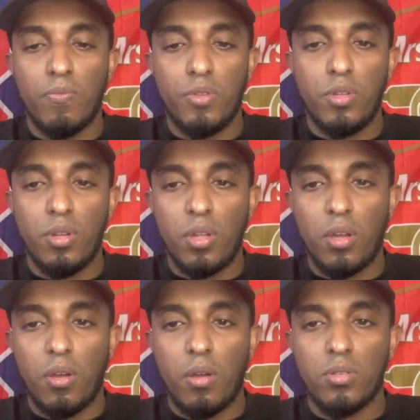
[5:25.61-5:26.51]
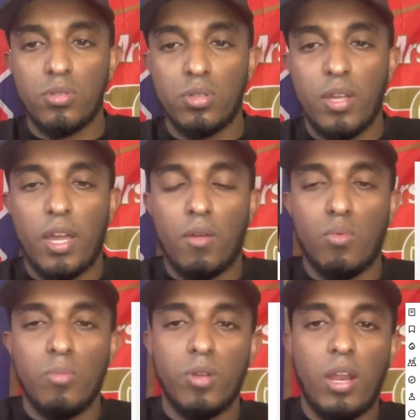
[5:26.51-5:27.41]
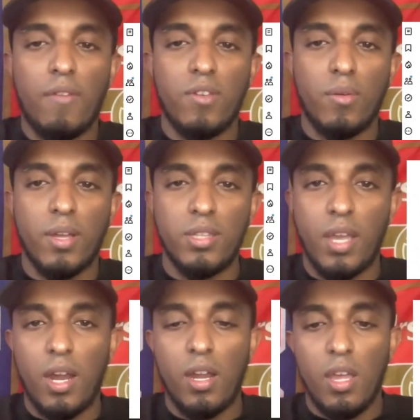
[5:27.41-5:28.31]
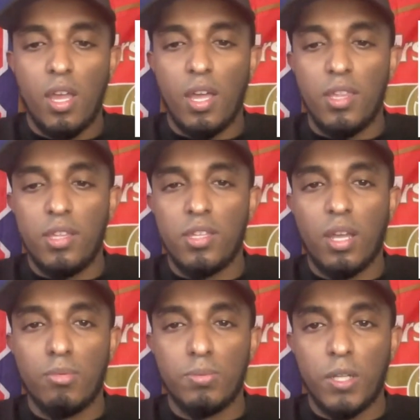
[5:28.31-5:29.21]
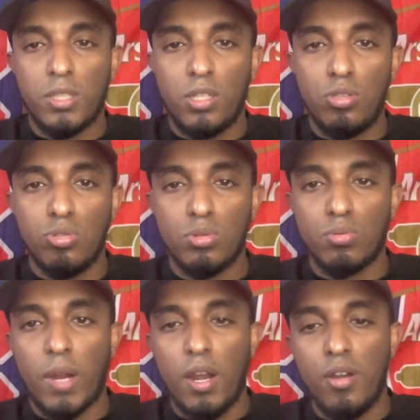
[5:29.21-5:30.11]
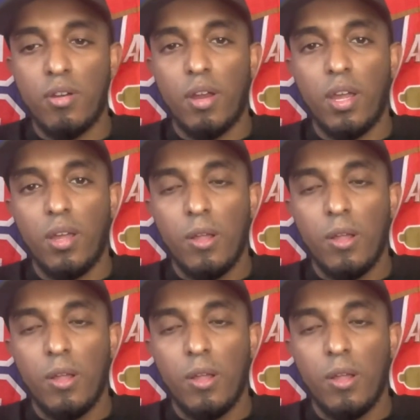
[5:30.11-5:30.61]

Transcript: You so yeah, Romeo Lavia right there, and then the Thomas Partey news was right under it.